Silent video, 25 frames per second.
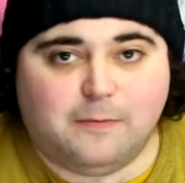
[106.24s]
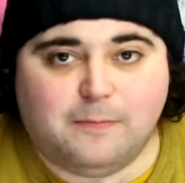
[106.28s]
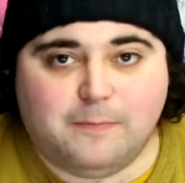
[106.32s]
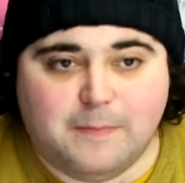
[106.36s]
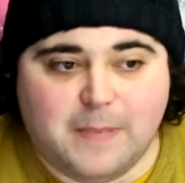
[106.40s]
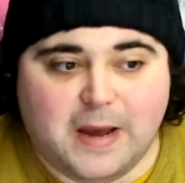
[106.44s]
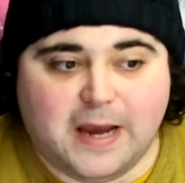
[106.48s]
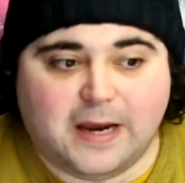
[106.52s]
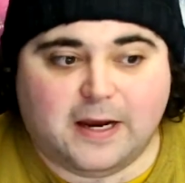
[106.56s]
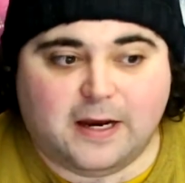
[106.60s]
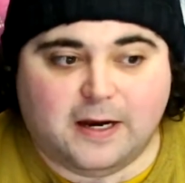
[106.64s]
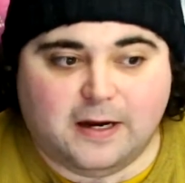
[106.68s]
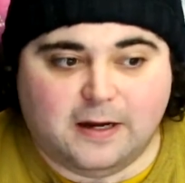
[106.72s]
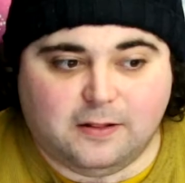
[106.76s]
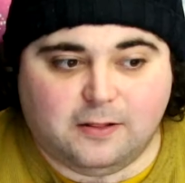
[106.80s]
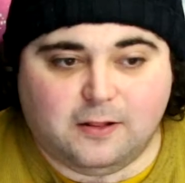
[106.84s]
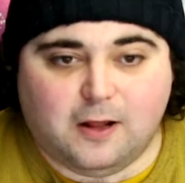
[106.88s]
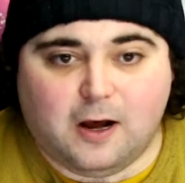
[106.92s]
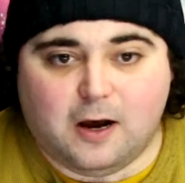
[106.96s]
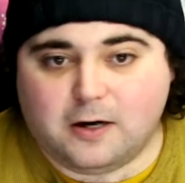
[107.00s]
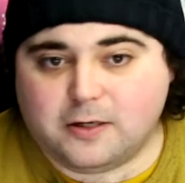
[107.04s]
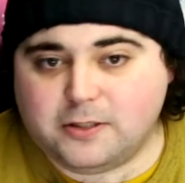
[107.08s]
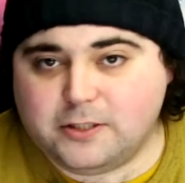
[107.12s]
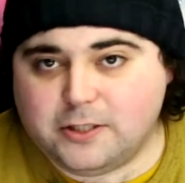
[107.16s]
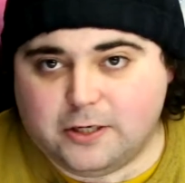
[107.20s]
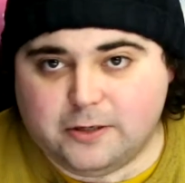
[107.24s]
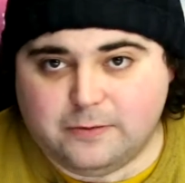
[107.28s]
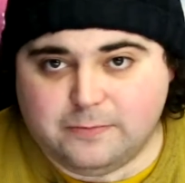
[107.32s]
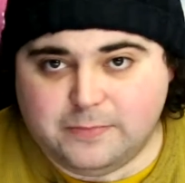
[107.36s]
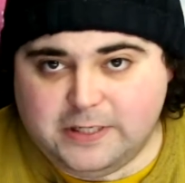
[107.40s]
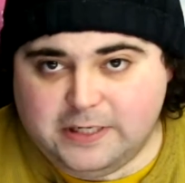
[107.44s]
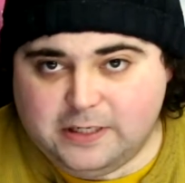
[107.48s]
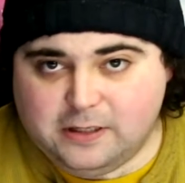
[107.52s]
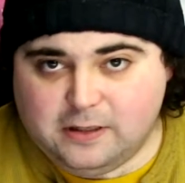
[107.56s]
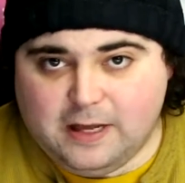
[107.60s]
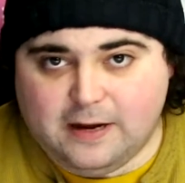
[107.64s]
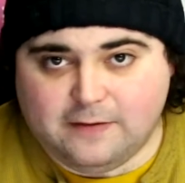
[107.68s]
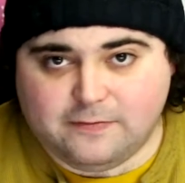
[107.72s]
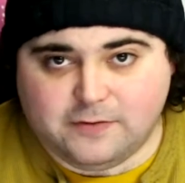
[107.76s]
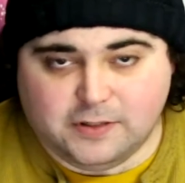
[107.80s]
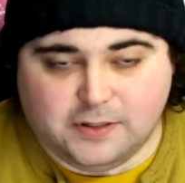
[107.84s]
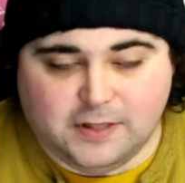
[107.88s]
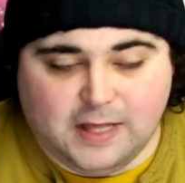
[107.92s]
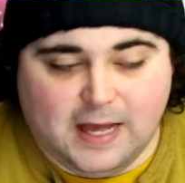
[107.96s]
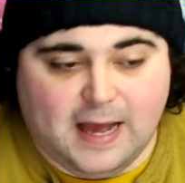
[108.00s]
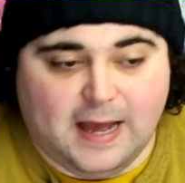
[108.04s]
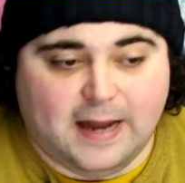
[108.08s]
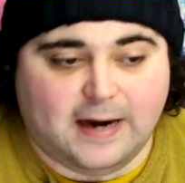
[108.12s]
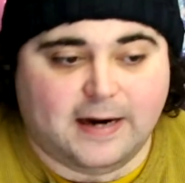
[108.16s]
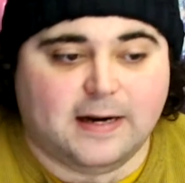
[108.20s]
make a long-term deal after
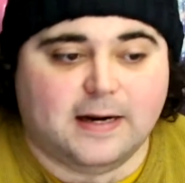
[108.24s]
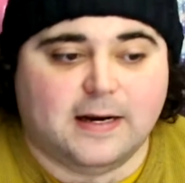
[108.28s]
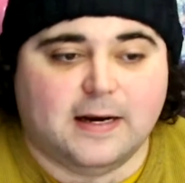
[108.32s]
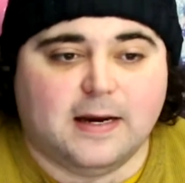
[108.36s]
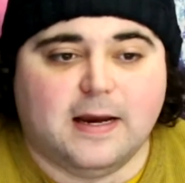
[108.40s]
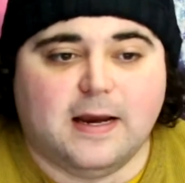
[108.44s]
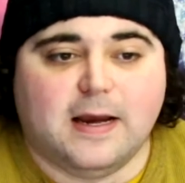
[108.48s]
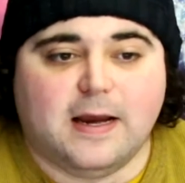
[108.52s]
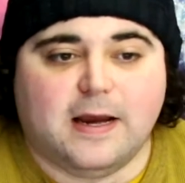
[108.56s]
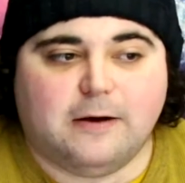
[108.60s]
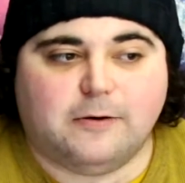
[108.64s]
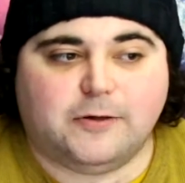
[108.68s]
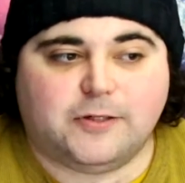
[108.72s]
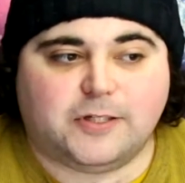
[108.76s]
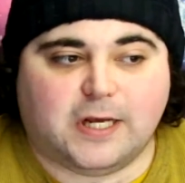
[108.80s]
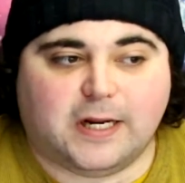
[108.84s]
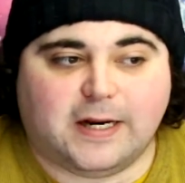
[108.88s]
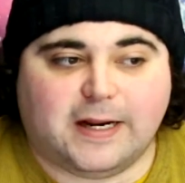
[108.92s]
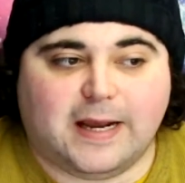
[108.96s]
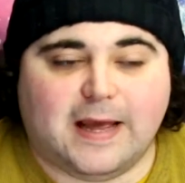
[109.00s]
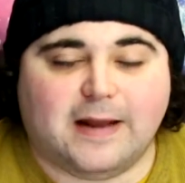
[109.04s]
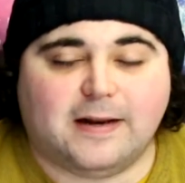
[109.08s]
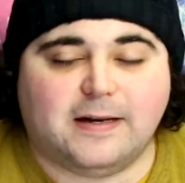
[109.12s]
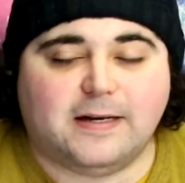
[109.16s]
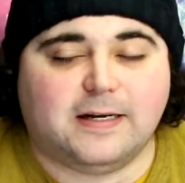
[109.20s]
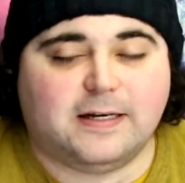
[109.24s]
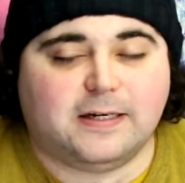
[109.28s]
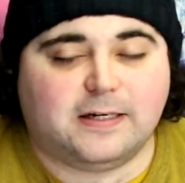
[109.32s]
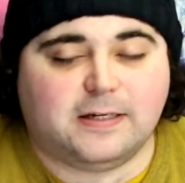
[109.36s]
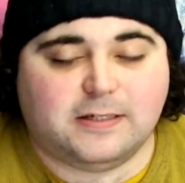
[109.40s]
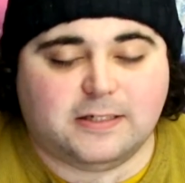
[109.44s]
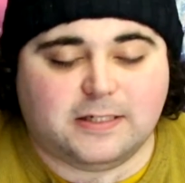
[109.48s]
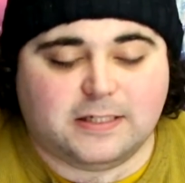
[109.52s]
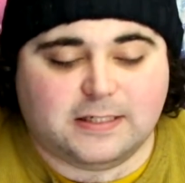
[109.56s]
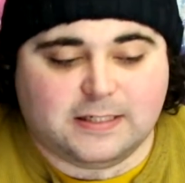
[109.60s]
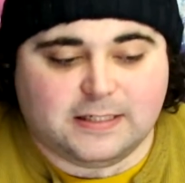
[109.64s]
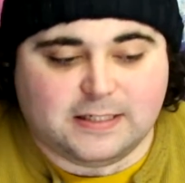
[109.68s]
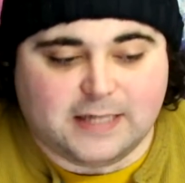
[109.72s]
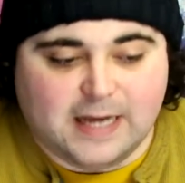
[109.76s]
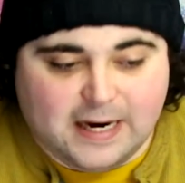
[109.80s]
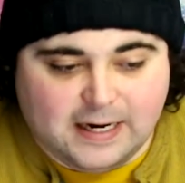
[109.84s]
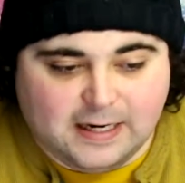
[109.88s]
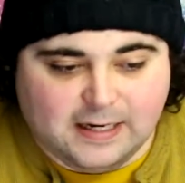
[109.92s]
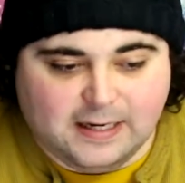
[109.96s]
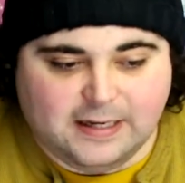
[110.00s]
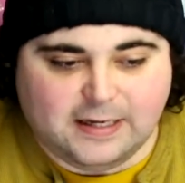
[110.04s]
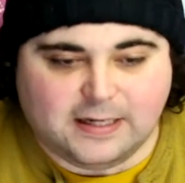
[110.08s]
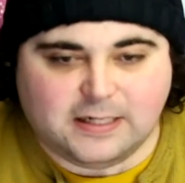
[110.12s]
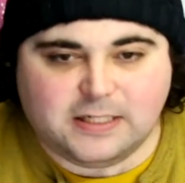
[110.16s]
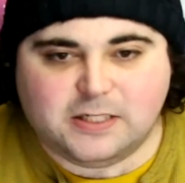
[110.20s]
that, it was going to get
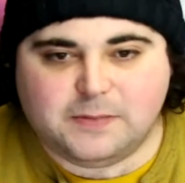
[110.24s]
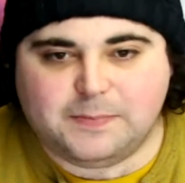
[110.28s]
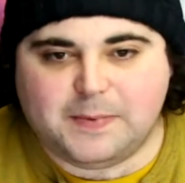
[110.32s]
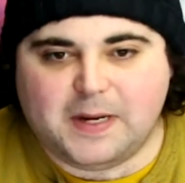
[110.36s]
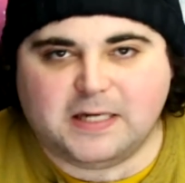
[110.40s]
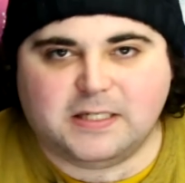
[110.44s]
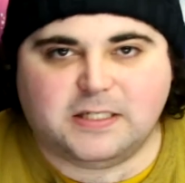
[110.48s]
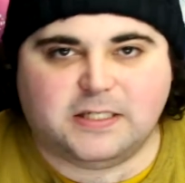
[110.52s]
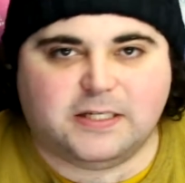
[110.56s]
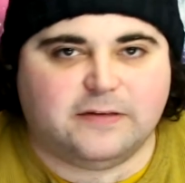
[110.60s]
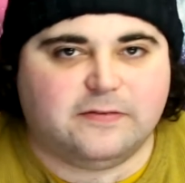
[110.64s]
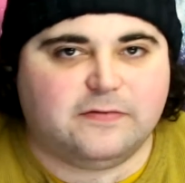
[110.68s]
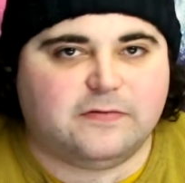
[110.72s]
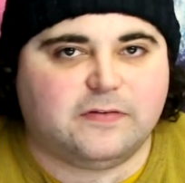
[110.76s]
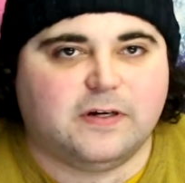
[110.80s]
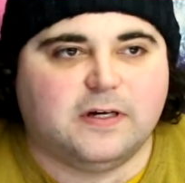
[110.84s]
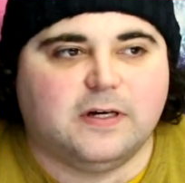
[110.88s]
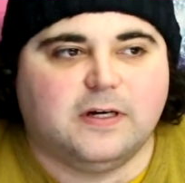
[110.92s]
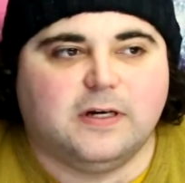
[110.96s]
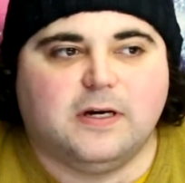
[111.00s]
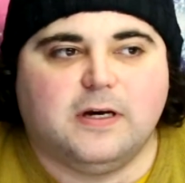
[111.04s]
insanely expensive.